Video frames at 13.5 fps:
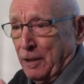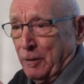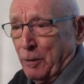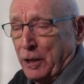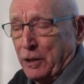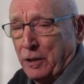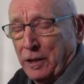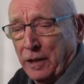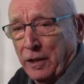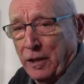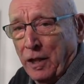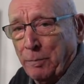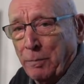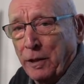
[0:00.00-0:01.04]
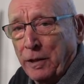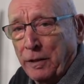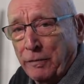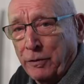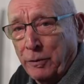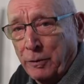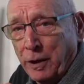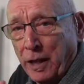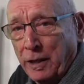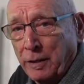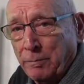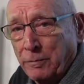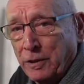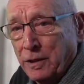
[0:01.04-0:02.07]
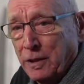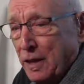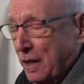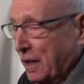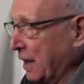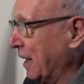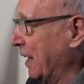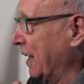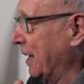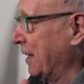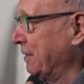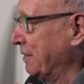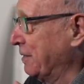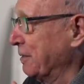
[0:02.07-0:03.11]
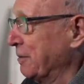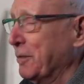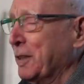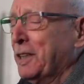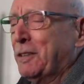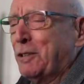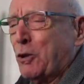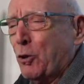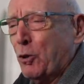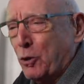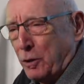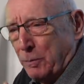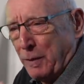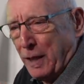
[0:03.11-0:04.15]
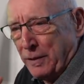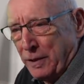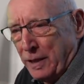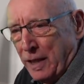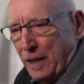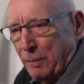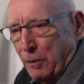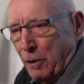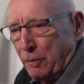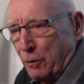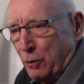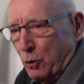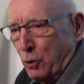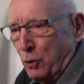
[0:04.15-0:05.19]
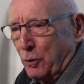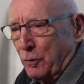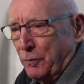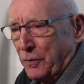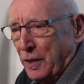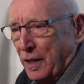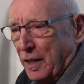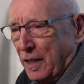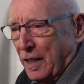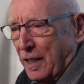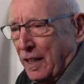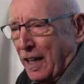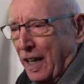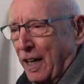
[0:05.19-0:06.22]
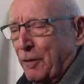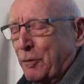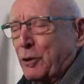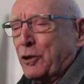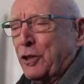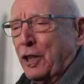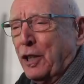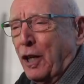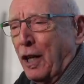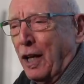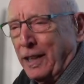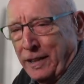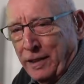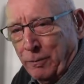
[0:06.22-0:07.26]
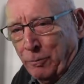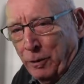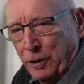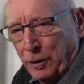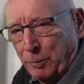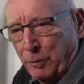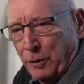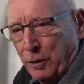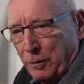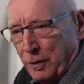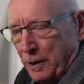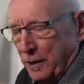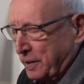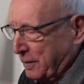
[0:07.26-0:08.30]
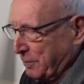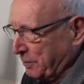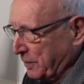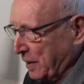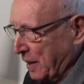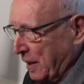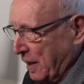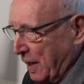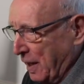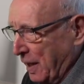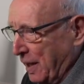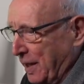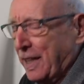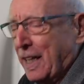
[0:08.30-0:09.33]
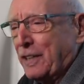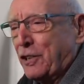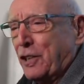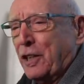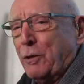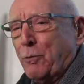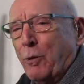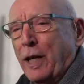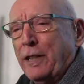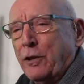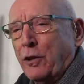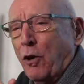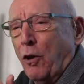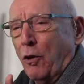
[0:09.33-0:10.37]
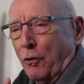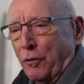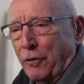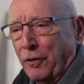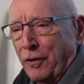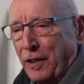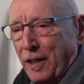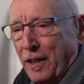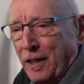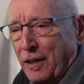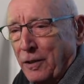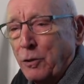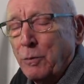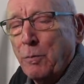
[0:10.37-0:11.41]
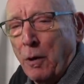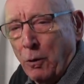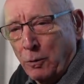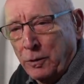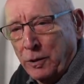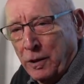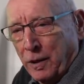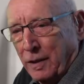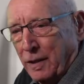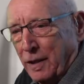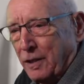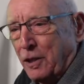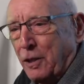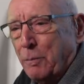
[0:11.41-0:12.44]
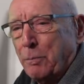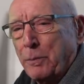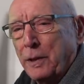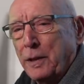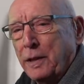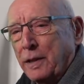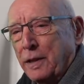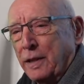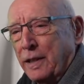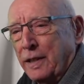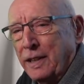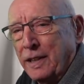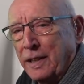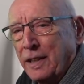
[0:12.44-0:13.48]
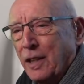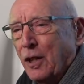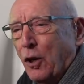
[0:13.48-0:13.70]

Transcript: Westley and I played a few games and we talked about the game overall. I was delighted with his progress. He actually went on to Malta and competed in the